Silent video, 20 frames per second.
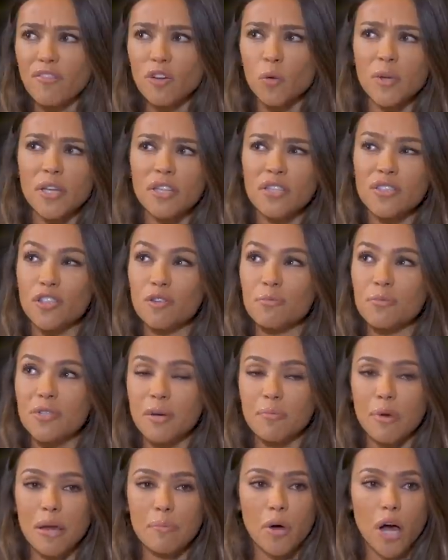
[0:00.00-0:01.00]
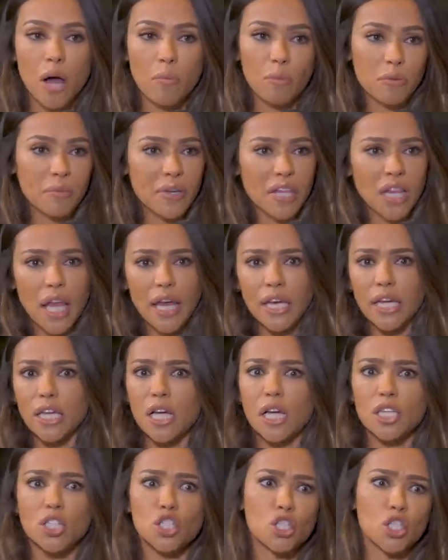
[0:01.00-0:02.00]
Everyone assumes that my mom would be
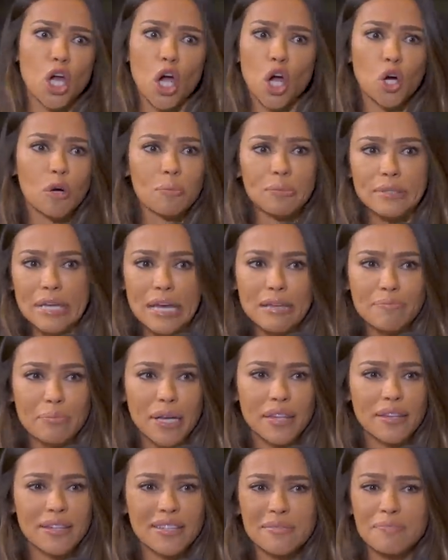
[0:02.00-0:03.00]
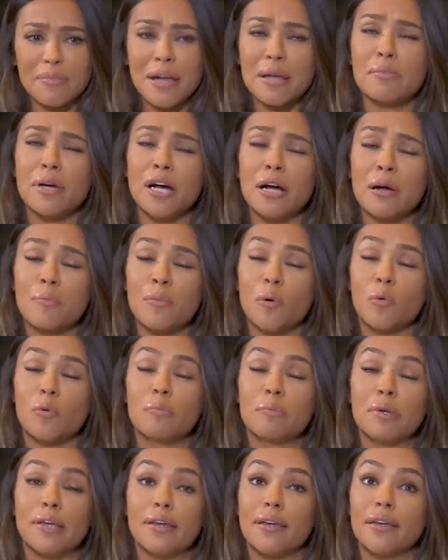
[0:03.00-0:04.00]
like so upset by this. My mom
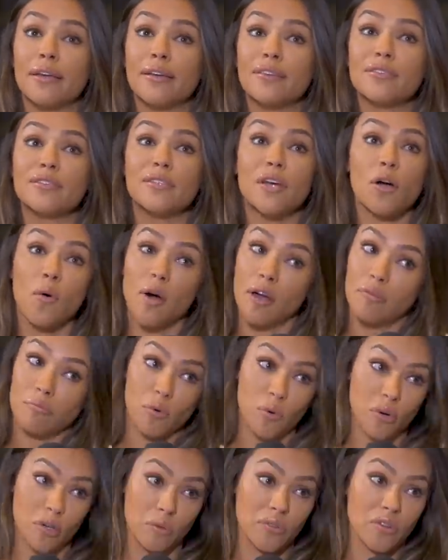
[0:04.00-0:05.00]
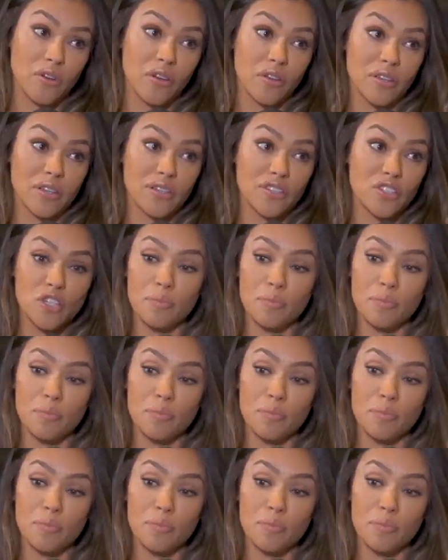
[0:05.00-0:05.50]
would be so on board with all this.